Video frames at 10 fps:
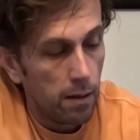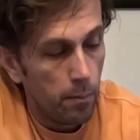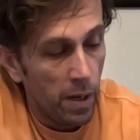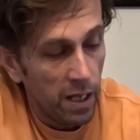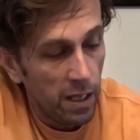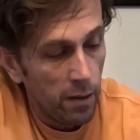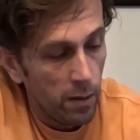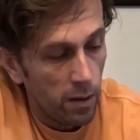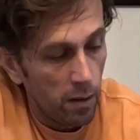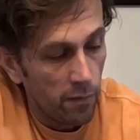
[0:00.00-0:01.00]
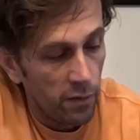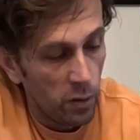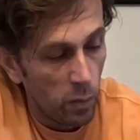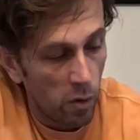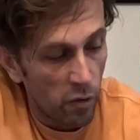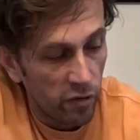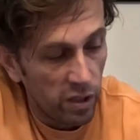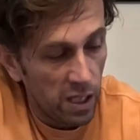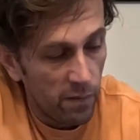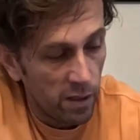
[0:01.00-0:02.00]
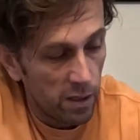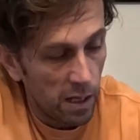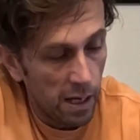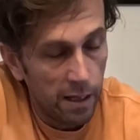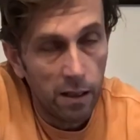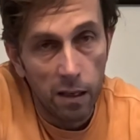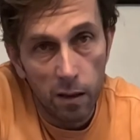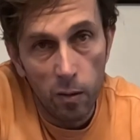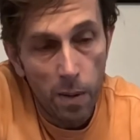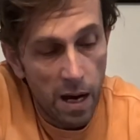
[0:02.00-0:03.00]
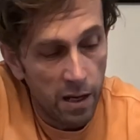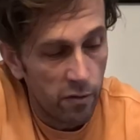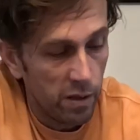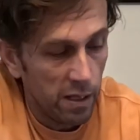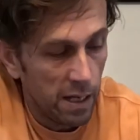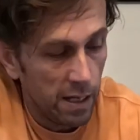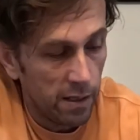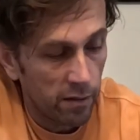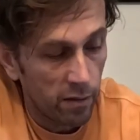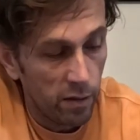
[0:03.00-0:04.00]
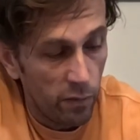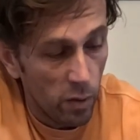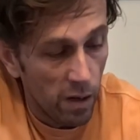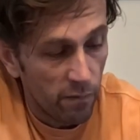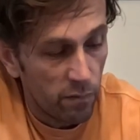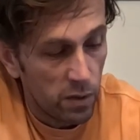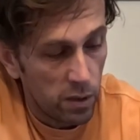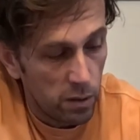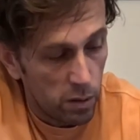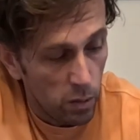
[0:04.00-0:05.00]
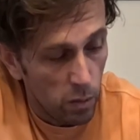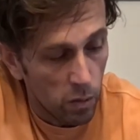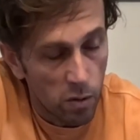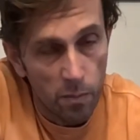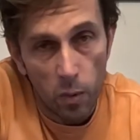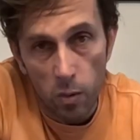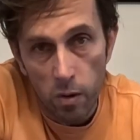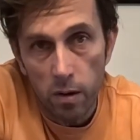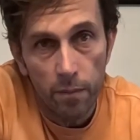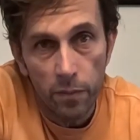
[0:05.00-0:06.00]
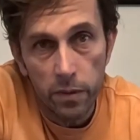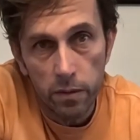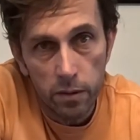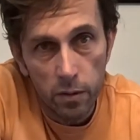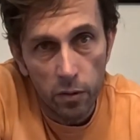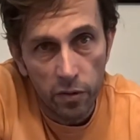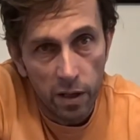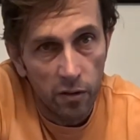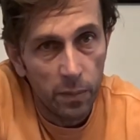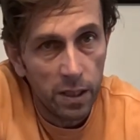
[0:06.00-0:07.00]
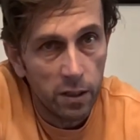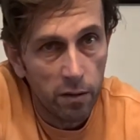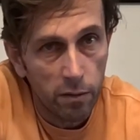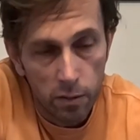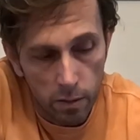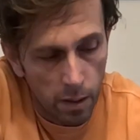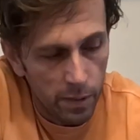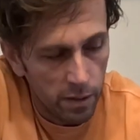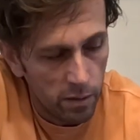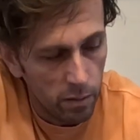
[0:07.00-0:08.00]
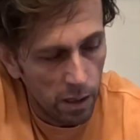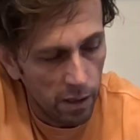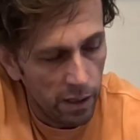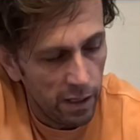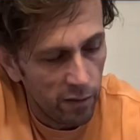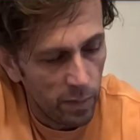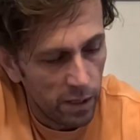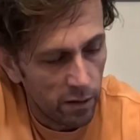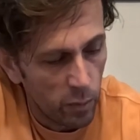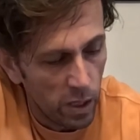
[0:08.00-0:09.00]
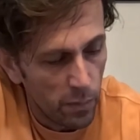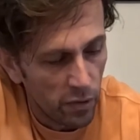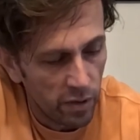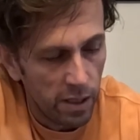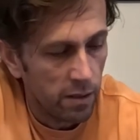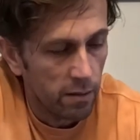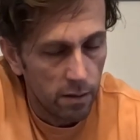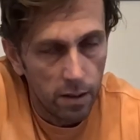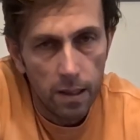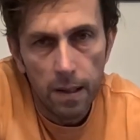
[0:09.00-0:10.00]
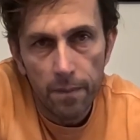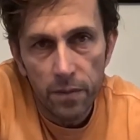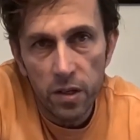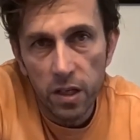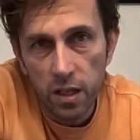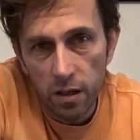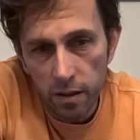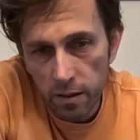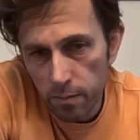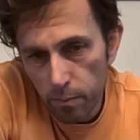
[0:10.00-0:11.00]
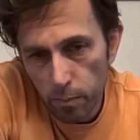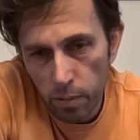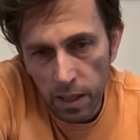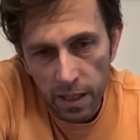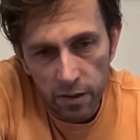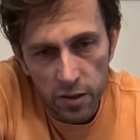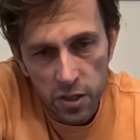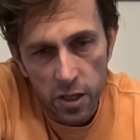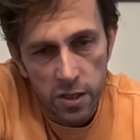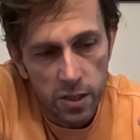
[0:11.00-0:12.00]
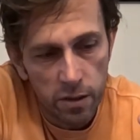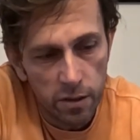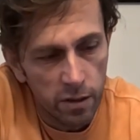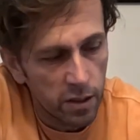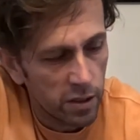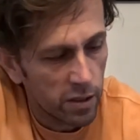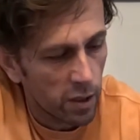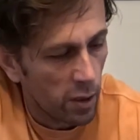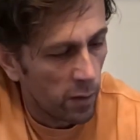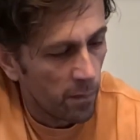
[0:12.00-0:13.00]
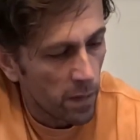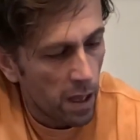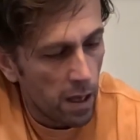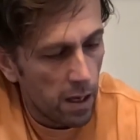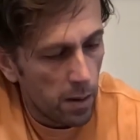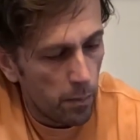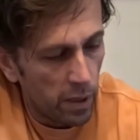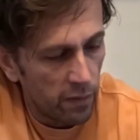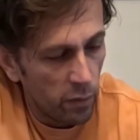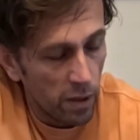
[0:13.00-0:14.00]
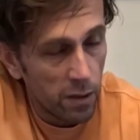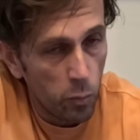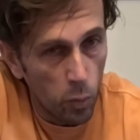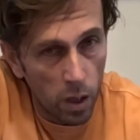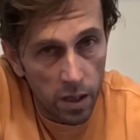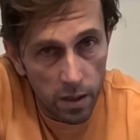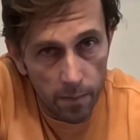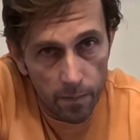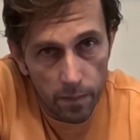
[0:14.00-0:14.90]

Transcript: many of you will receive it at low battery. And so if you have 2 or more, 2 cells means, 2 LEDs means 20%, you're good. Plug in your charger, you're good to go. But if you're at 1,